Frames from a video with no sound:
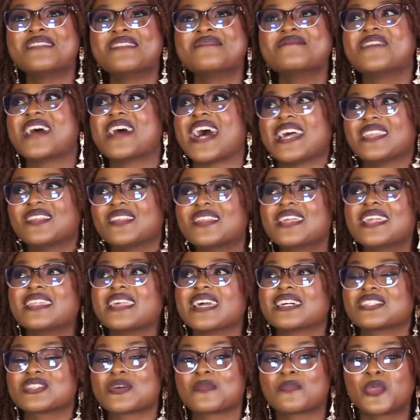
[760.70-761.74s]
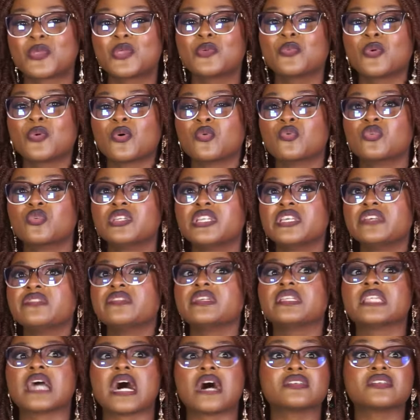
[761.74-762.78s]
But I know that there are some people who
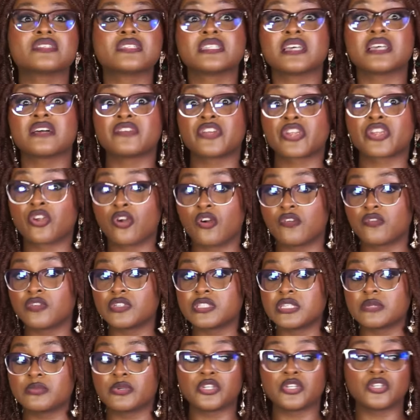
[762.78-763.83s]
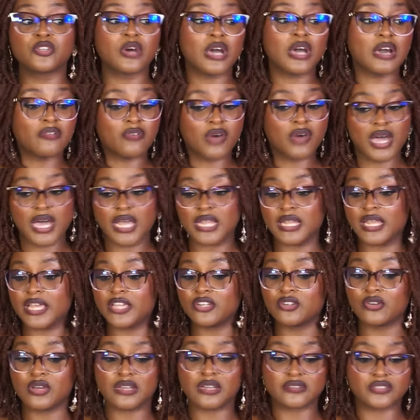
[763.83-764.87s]
live in houses that are very comfortable. You don't have wahala,
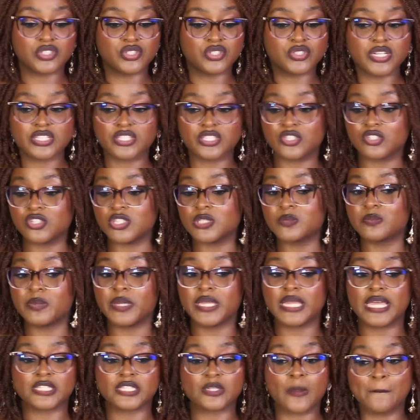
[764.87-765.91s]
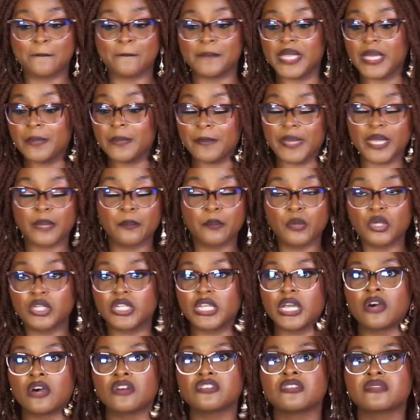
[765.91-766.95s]
you don't have stress, you just pay like some big
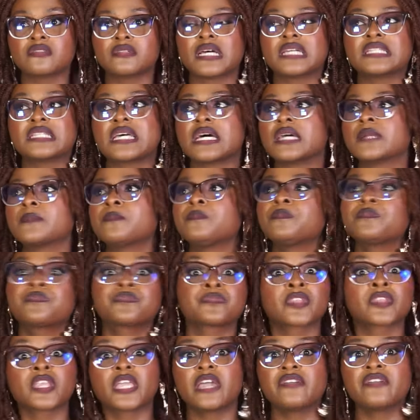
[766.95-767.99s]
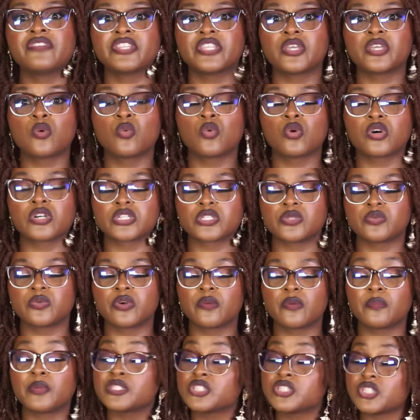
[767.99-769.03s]
money and all of that, and everything works
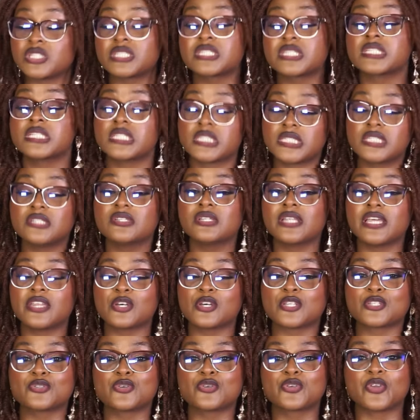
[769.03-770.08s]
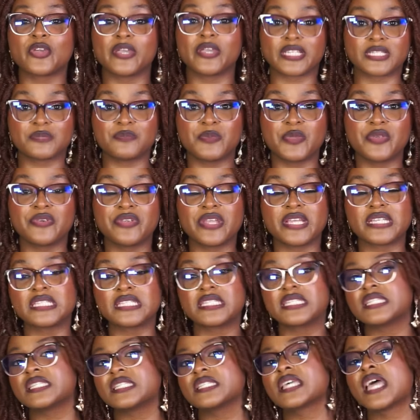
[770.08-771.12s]
well. But just still let us know your
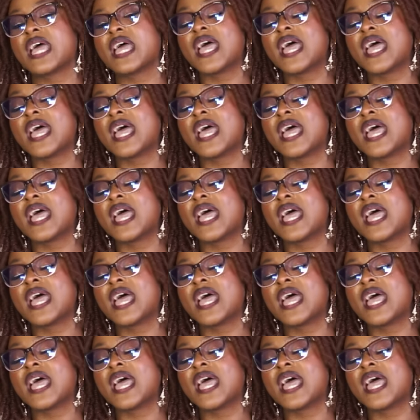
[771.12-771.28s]
experiences